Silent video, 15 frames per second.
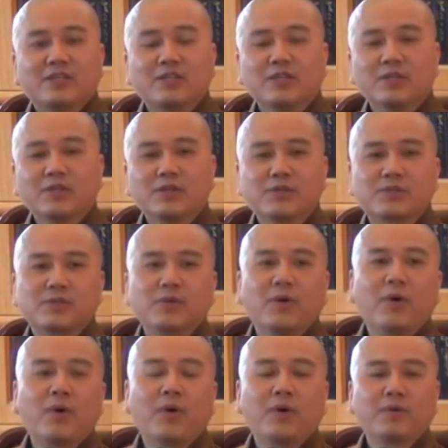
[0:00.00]
She used to
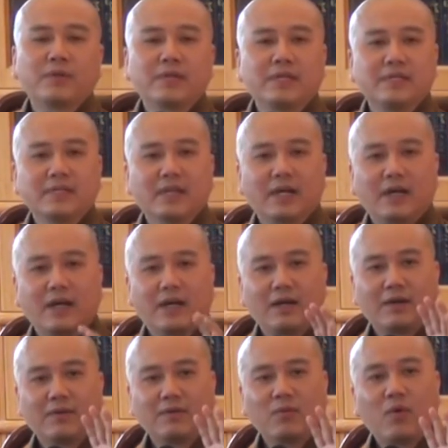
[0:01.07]
hold the
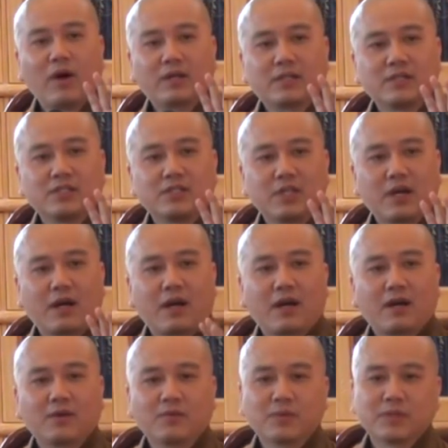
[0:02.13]
water
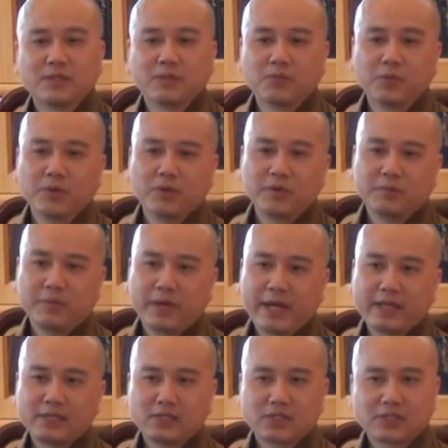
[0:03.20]
jar with the willow
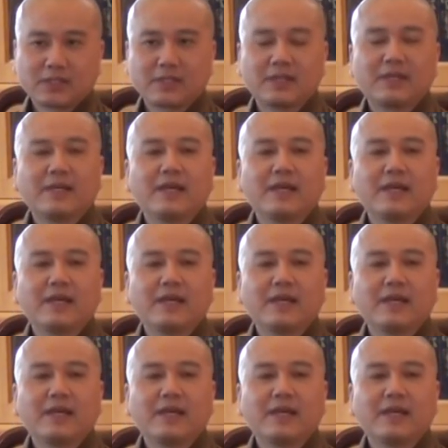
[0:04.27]
branch.